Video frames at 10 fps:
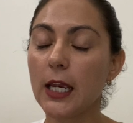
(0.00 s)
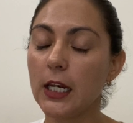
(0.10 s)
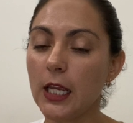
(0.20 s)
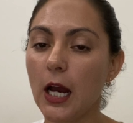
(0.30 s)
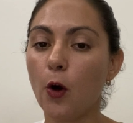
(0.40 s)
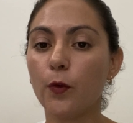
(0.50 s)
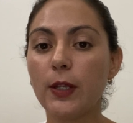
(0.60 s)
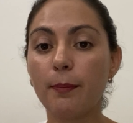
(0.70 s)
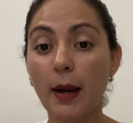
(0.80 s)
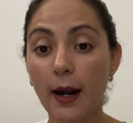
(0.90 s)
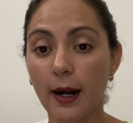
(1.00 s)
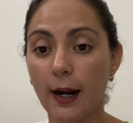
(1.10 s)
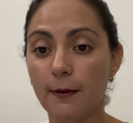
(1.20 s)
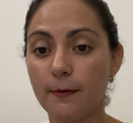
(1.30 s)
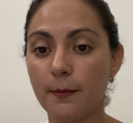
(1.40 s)
idea of the
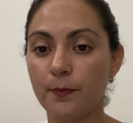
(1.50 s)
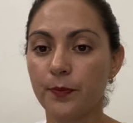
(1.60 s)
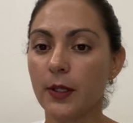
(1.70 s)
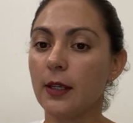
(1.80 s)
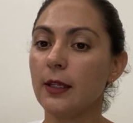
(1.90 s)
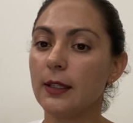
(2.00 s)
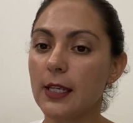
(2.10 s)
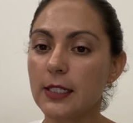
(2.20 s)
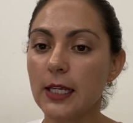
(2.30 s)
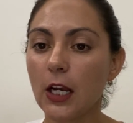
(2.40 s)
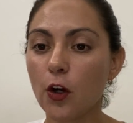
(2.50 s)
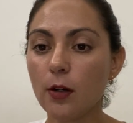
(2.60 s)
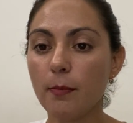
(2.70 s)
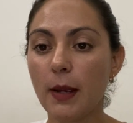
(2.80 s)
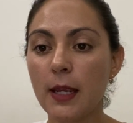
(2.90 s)
paragraph. The
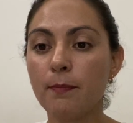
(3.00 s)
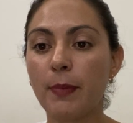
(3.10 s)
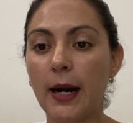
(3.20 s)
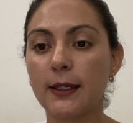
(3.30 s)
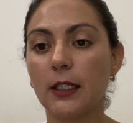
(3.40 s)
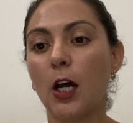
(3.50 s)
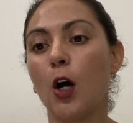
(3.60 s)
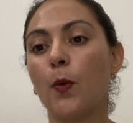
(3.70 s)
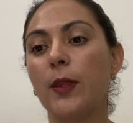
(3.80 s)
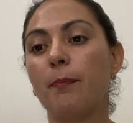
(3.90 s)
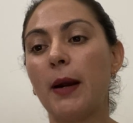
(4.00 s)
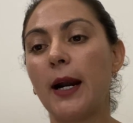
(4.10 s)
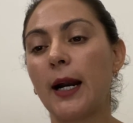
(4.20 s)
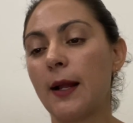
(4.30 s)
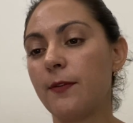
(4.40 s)
second main part of the
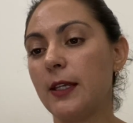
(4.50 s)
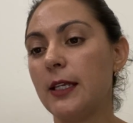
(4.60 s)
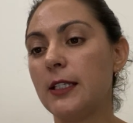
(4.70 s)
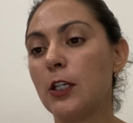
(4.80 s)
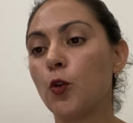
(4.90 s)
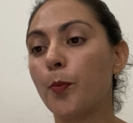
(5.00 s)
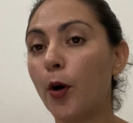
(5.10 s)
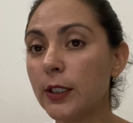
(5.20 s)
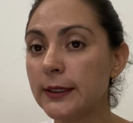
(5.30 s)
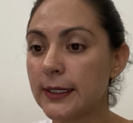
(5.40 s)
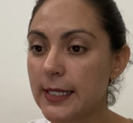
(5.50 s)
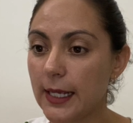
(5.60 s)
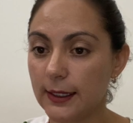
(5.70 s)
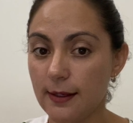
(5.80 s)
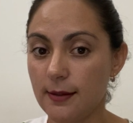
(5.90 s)
paragraph is the subordinate
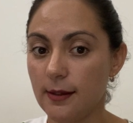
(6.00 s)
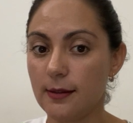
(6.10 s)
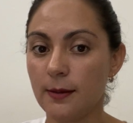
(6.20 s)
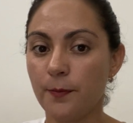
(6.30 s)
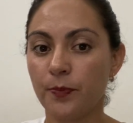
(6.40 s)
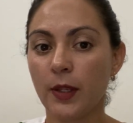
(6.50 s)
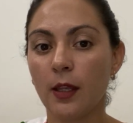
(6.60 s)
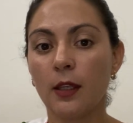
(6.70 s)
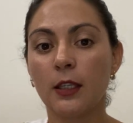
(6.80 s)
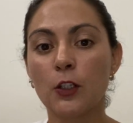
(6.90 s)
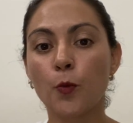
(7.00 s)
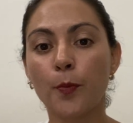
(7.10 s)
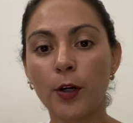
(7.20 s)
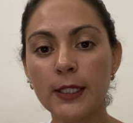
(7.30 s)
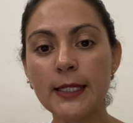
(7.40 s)
sentences. The
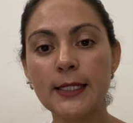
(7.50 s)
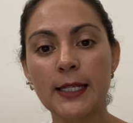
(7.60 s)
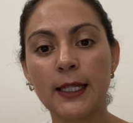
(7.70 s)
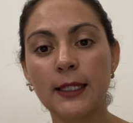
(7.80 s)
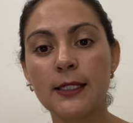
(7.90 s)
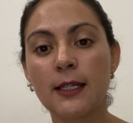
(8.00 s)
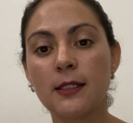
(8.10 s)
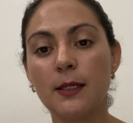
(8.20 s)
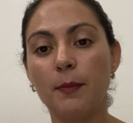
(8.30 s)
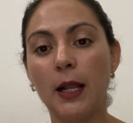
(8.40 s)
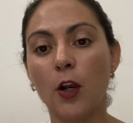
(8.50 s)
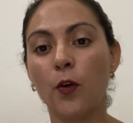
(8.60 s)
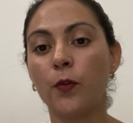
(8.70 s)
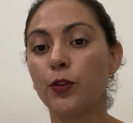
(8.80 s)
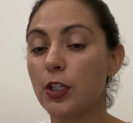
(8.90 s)
subordinate sentences
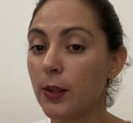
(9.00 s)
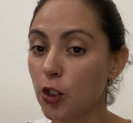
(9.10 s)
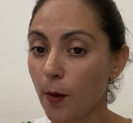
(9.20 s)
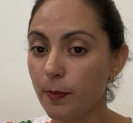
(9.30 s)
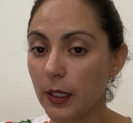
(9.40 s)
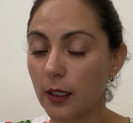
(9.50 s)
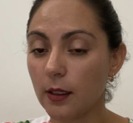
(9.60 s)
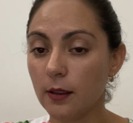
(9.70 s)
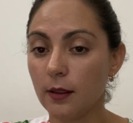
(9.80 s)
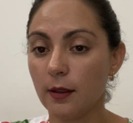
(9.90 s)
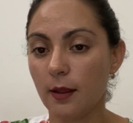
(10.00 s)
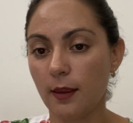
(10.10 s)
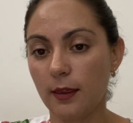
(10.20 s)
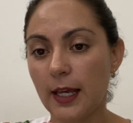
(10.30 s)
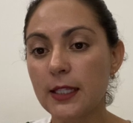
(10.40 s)
develop the topic.
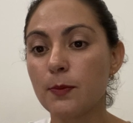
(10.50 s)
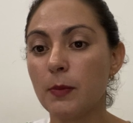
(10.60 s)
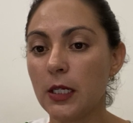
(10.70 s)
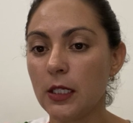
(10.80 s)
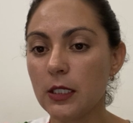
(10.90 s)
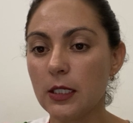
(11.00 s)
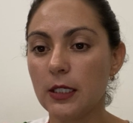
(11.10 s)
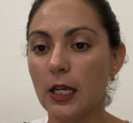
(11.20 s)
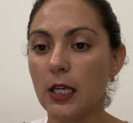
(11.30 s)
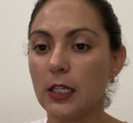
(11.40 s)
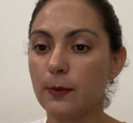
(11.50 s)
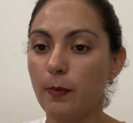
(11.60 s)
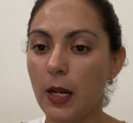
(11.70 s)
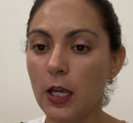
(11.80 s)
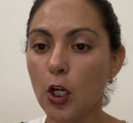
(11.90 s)
That means they
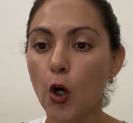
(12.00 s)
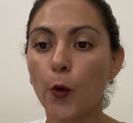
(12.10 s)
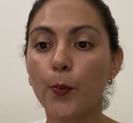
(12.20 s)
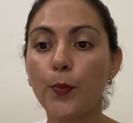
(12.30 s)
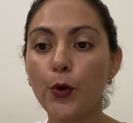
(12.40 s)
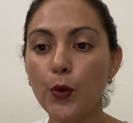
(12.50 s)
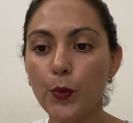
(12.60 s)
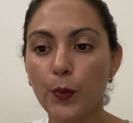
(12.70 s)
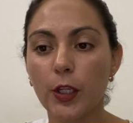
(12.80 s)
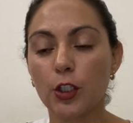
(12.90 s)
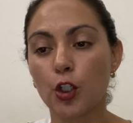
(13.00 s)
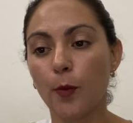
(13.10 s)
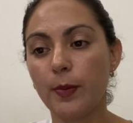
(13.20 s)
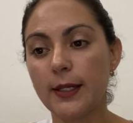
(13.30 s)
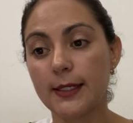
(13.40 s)
explain or prove the
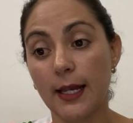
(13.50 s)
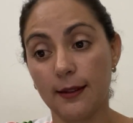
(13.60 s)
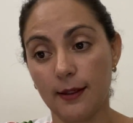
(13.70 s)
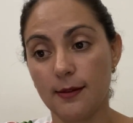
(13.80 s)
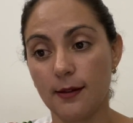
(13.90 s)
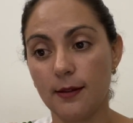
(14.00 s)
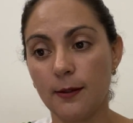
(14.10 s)
topic sentences.